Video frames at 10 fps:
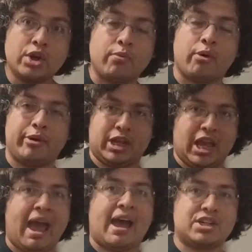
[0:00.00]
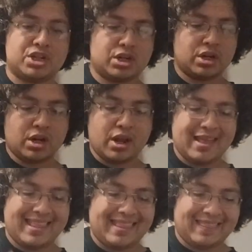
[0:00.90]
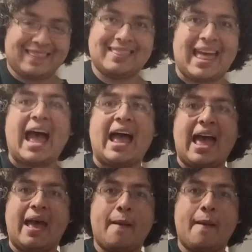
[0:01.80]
we're going to catch that